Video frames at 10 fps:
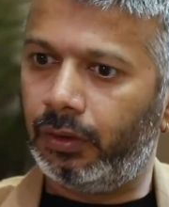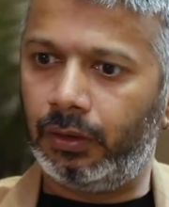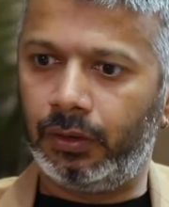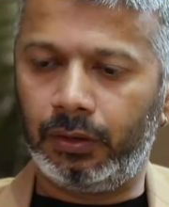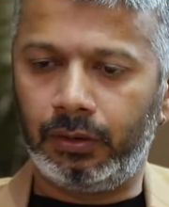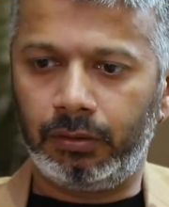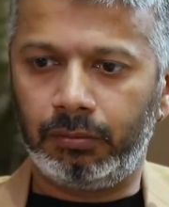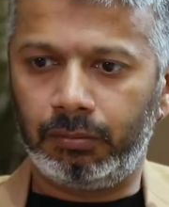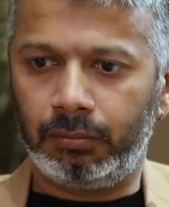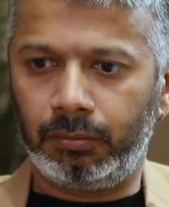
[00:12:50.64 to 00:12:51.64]
Uh,
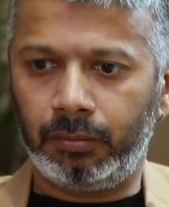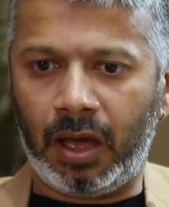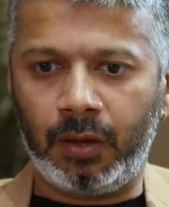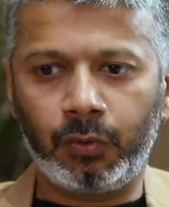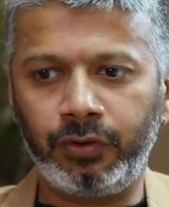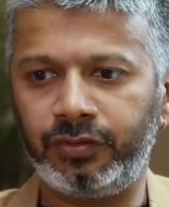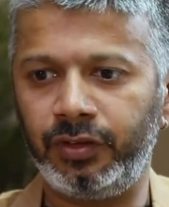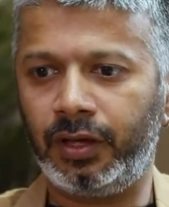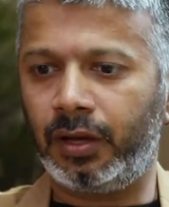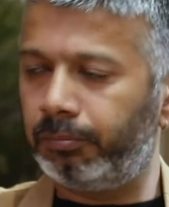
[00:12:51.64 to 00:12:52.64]
I won't
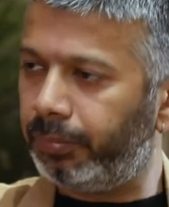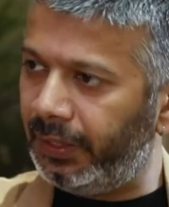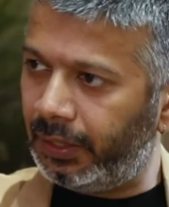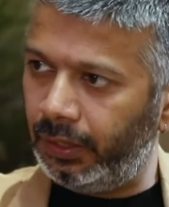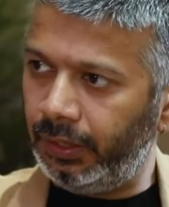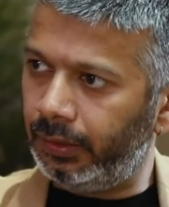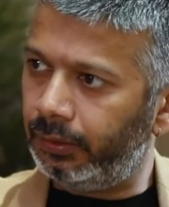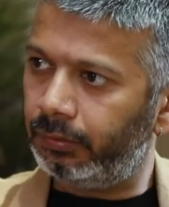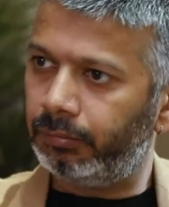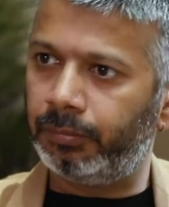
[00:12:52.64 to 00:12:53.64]
say completely,
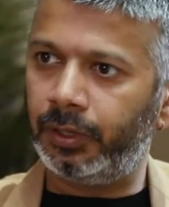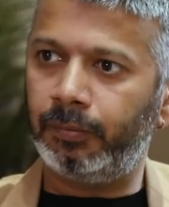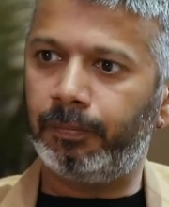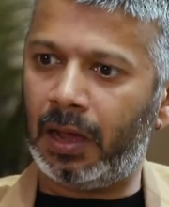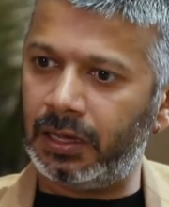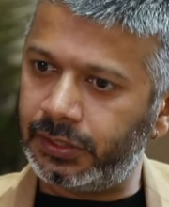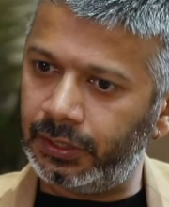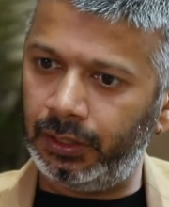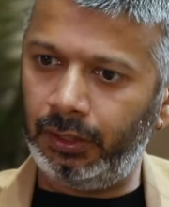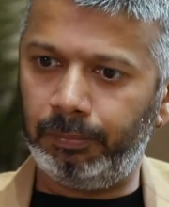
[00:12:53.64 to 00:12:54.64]
but
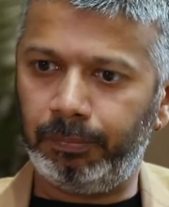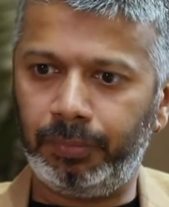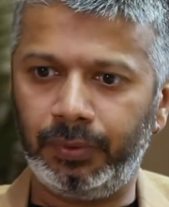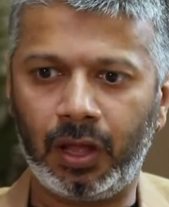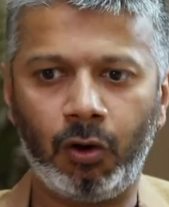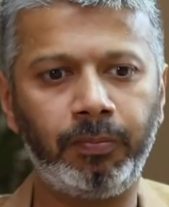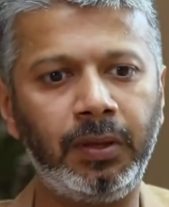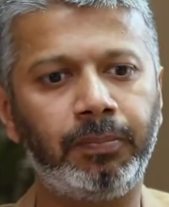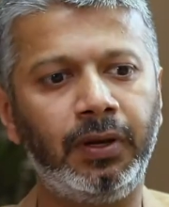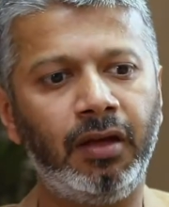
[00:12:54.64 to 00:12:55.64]
partially. Now
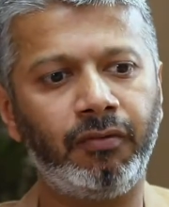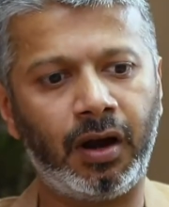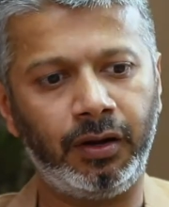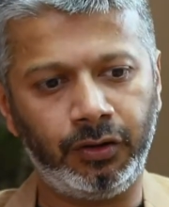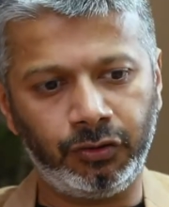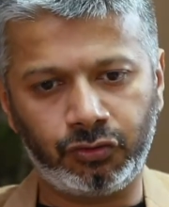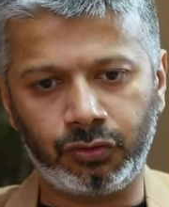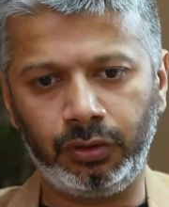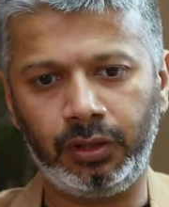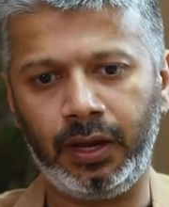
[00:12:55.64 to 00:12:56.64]
people have
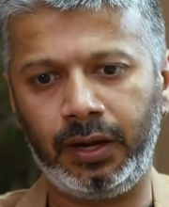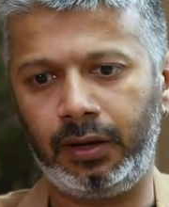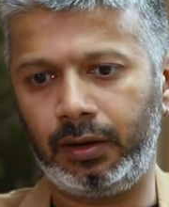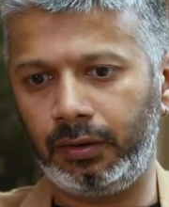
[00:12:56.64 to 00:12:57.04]
understood that